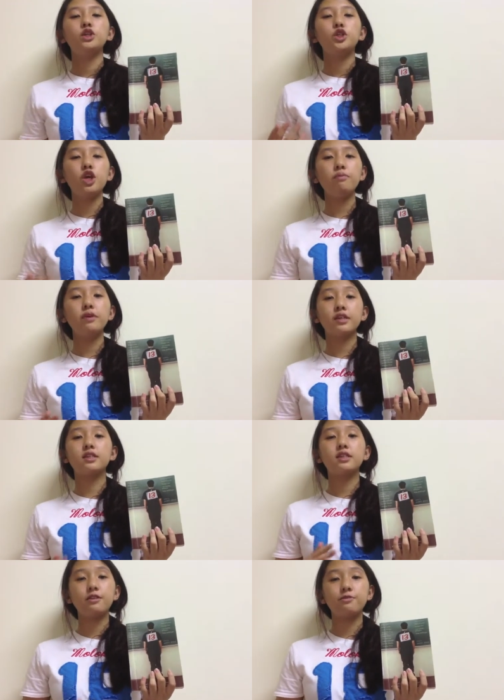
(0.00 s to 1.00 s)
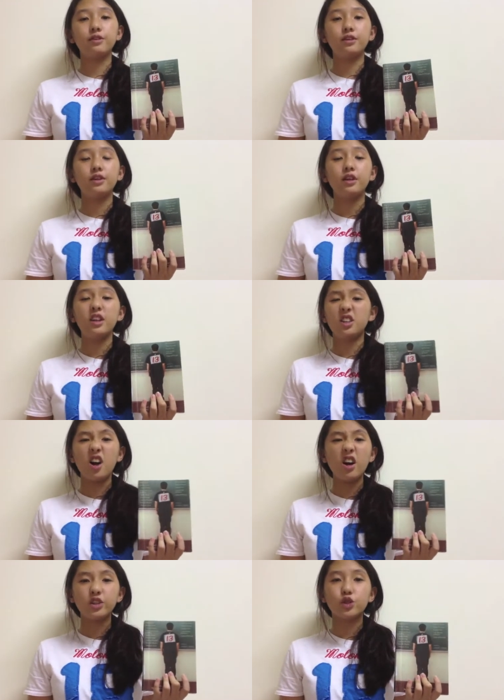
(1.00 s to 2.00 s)
Jeremy is different. He
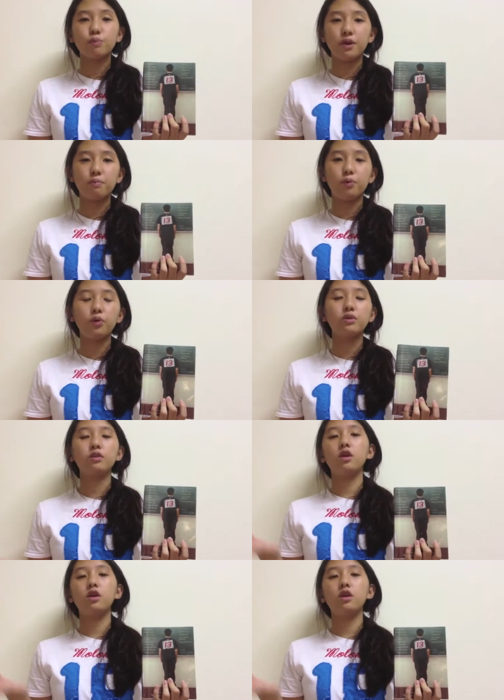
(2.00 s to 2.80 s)
talks to people